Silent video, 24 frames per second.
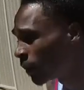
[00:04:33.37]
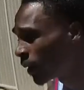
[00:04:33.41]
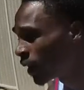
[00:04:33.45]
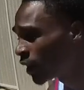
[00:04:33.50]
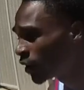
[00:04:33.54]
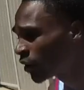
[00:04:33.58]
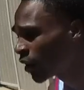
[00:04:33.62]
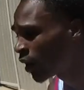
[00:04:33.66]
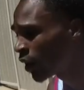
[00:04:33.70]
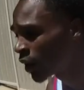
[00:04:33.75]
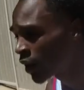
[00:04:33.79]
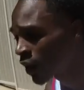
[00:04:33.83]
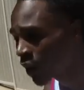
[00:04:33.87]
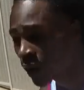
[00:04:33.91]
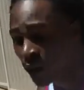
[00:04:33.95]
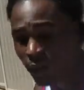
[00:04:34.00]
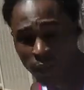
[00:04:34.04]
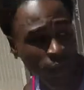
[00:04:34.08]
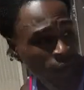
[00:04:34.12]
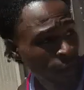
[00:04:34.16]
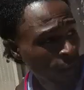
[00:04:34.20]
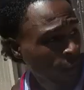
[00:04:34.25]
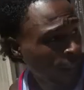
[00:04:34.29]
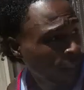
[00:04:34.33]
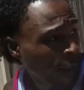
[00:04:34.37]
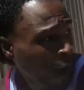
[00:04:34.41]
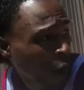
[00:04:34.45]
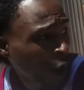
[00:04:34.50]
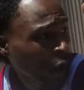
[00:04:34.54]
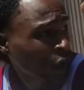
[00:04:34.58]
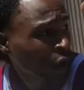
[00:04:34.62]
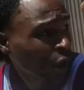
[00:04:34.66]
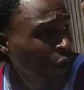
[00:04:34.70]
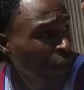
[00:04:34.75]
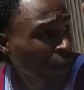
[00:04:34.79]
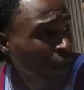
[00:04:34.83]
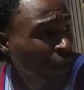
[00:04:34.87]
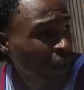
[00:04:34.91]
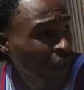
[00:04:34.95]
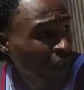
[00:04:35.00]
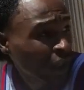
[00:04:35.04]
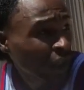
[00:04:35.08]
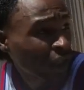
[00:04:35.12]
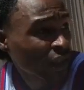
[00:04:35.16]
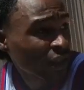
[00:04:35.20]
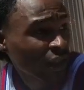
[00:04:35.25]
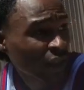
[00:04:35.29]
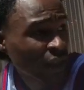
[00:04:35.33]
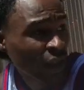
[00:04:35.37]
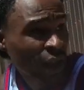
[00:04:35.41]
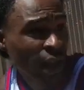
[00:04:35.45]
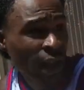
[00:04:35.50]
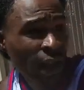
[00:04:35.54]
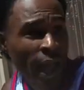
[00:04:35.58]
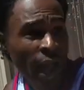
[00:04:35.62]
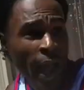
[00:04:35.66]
But it's all good. I already know what it is.